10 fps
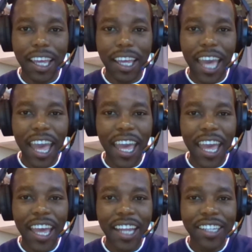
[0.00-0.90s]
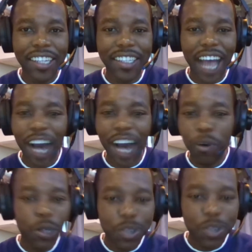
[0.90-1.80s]
And I
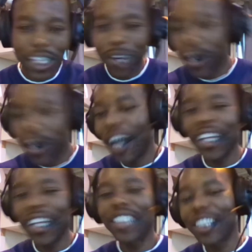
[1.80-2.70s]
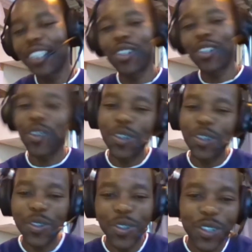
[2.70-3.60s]
always was like, wow, that chick is so
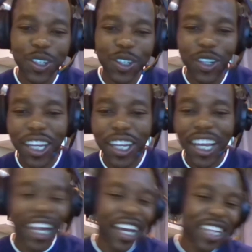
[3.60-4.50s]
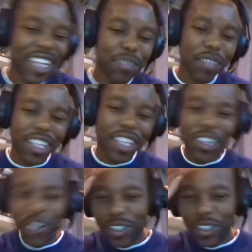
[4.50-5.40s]
cool, you know, like, you
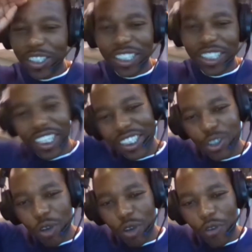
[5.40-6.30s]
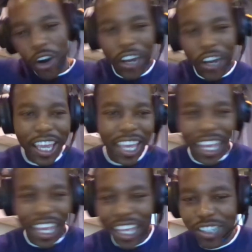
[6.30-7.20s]
know, so far
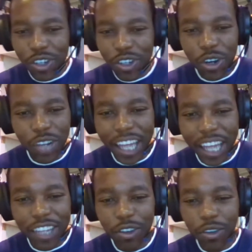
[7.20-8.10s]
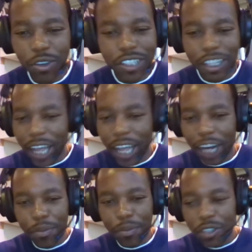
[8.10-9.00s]
ahead, so like you know the kind
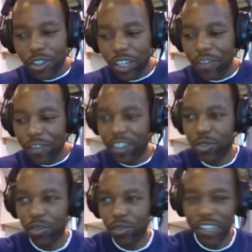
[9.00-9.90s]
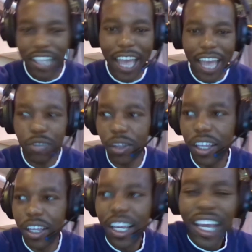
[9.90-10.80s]
of person you'd never sort of interact with.
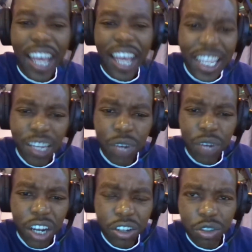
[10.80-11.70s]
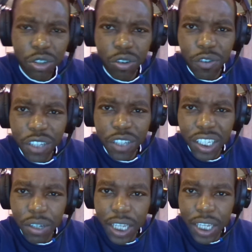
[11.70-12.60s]
And then when I got to
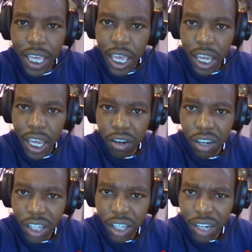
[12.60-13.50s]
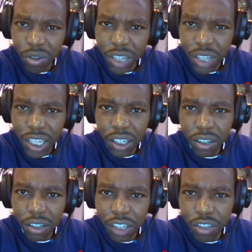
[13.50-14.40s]
university, I was like, hey, hang on, that looks like the
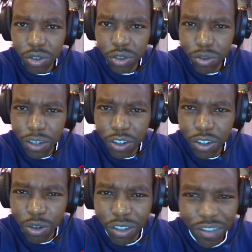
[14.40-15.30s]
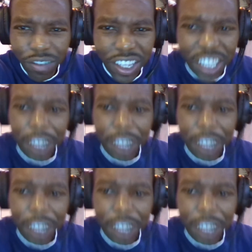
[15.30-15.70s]
girl that used to be on Yo TV.